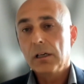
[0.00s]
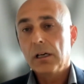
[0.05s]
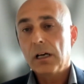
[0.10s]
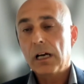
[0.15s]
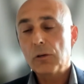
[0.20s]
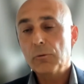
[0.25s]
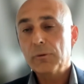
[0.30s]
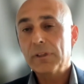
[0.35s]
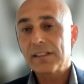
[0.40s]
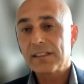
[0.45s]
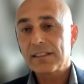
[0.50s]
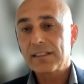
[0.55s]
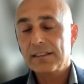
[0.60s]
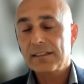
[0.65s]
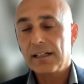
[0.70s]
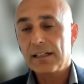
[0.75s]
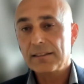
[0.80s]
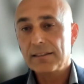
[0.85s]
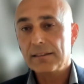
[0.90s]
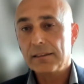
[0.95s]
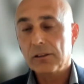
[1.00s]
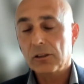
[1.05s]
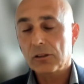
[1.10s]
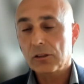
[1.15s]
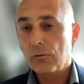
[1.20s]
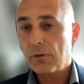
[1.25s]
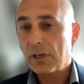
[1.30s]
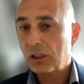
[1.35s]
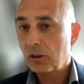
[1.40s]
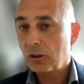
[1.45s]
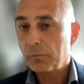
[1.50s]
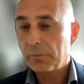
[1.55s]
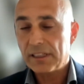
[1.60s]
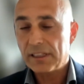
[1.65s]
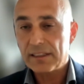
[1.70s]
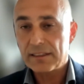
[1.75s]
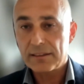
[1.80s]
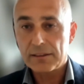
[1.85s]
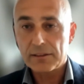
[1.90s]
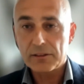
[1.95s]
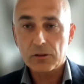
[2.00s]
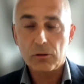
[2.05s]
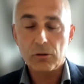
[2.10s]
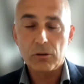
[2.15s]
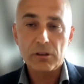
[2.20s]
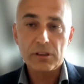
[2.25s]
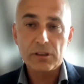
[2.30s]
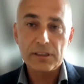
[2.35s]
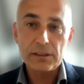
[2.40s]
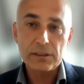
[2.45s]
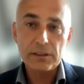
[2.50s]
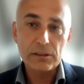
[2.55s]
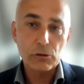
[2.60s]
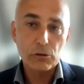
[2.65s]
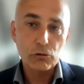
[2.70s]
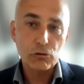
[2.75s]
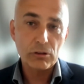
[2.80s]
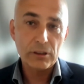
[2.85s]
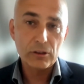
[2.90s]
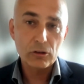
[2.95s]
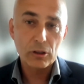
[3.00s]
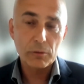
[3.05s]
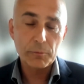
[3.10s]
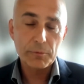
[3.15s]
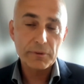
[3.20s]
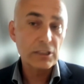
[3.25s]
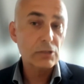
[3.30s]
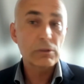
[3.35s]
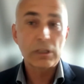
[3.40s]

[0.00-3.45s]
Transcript: and we are discussing on a regular basis all the ESG topics.